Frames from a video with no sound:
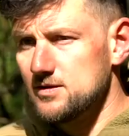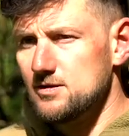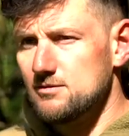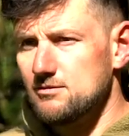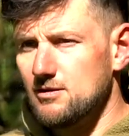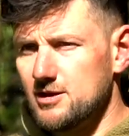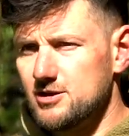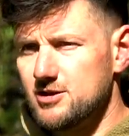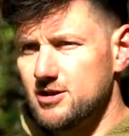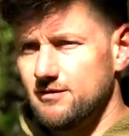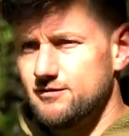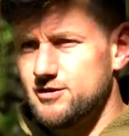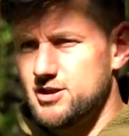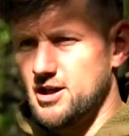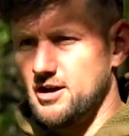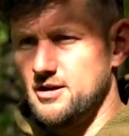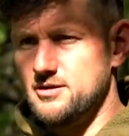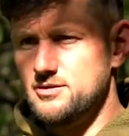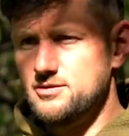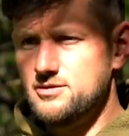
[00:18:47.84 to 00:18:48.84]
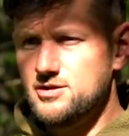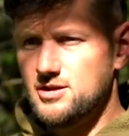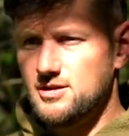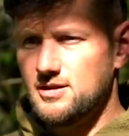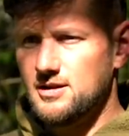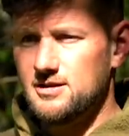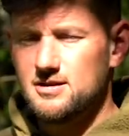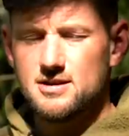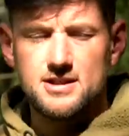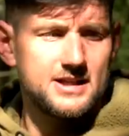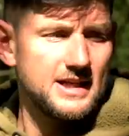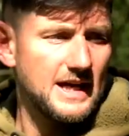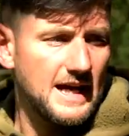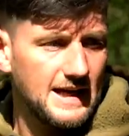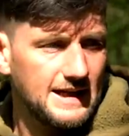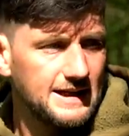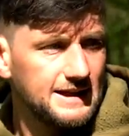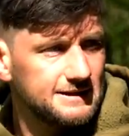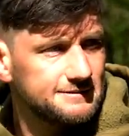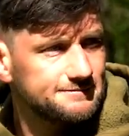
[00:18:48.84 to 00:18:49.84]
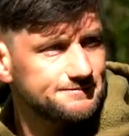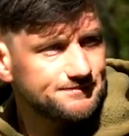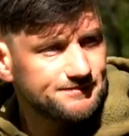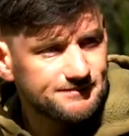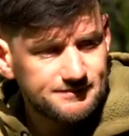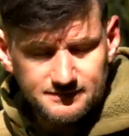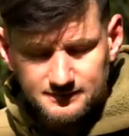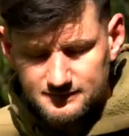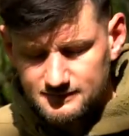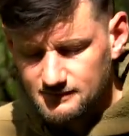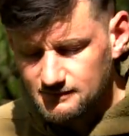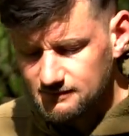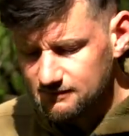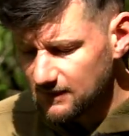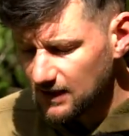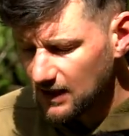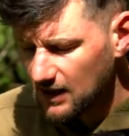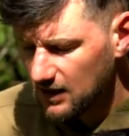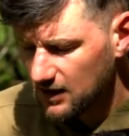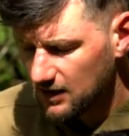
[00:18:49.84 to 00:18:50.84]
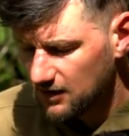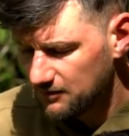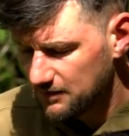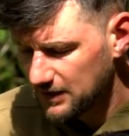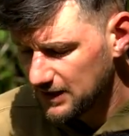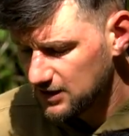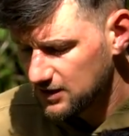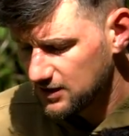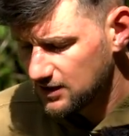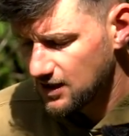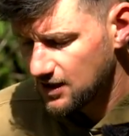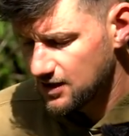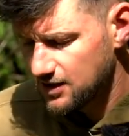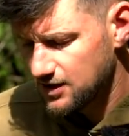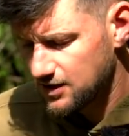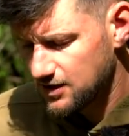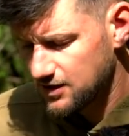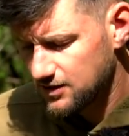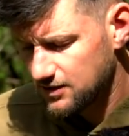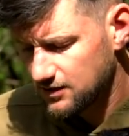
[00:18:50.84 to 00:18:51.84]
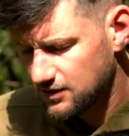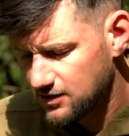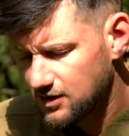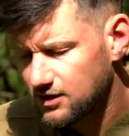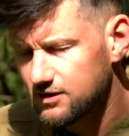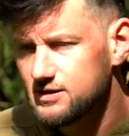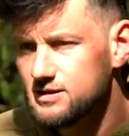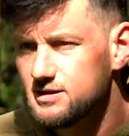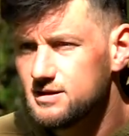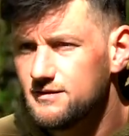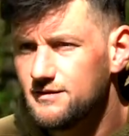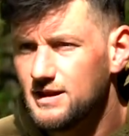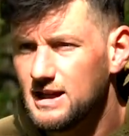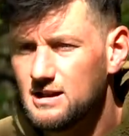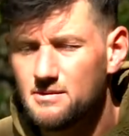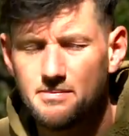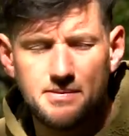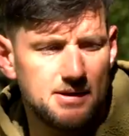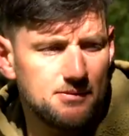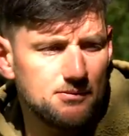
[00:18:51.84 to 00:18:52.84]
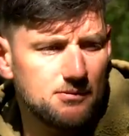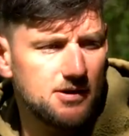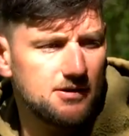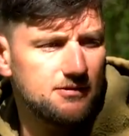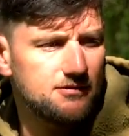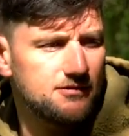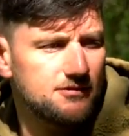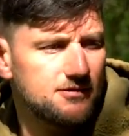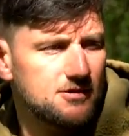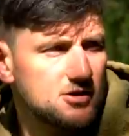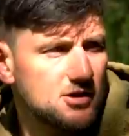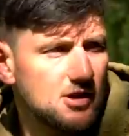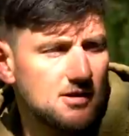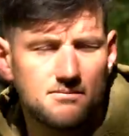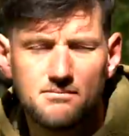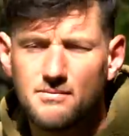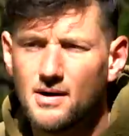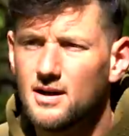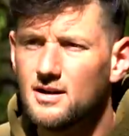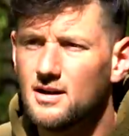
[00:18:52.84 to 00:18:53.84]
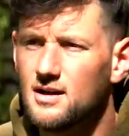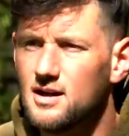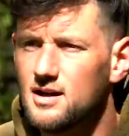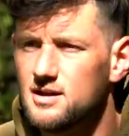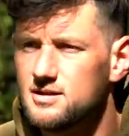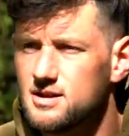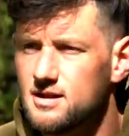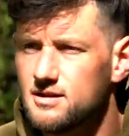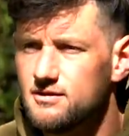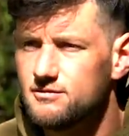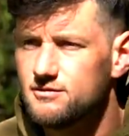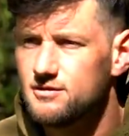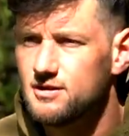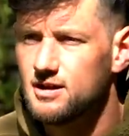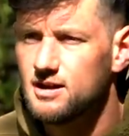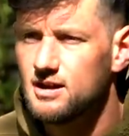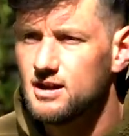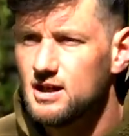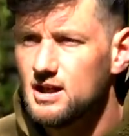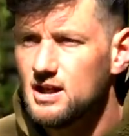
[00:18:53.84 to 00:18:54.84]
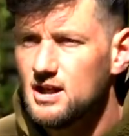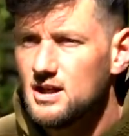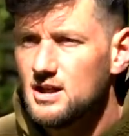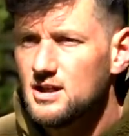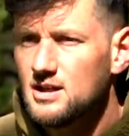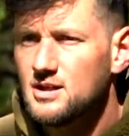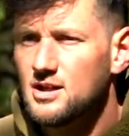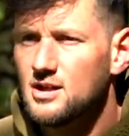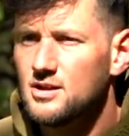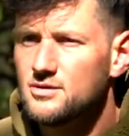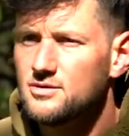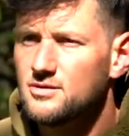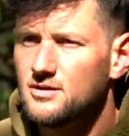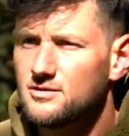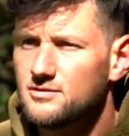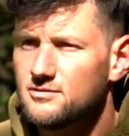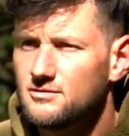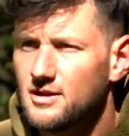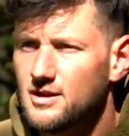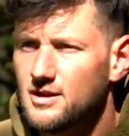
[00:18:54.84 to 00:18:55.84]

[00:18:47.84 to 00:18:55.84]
The rods I've chose today, I've been kind of developing with Tom Pollard over at Cotswold